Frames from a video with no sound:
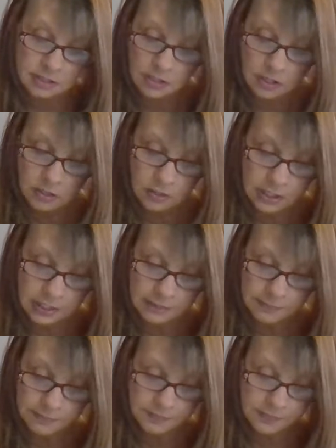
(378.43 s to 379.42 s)
Okay.
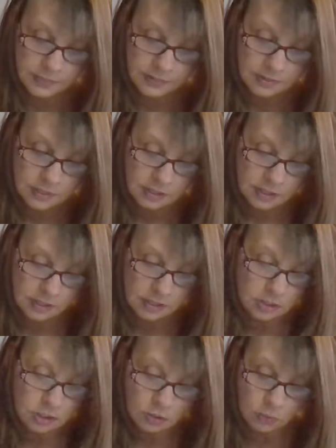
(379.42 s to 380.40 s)

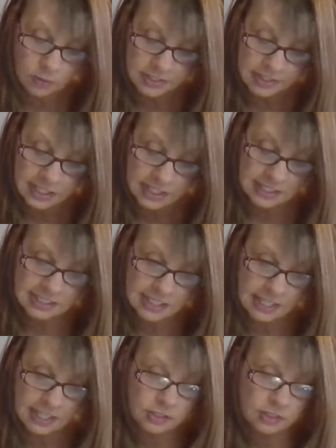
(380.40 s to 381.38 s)
You don't want to stay in this
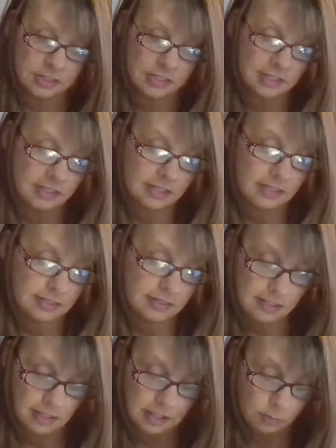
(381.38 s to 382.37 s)
anxiousness
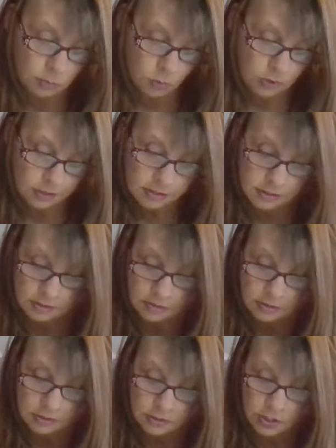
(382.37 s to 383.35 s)
anymore,
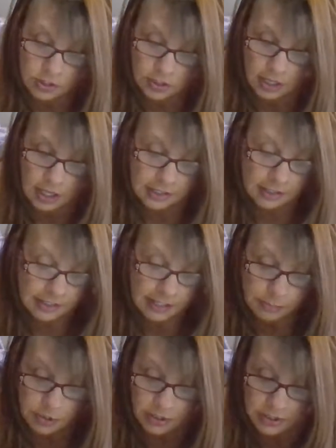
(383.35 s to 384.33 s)
so you're cutting
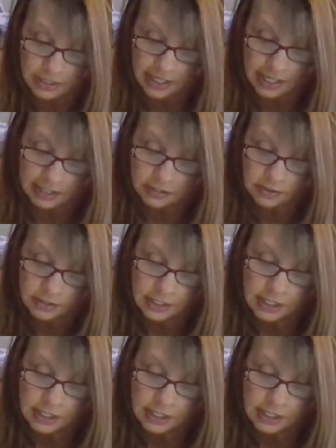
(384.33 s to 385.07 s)
that person out.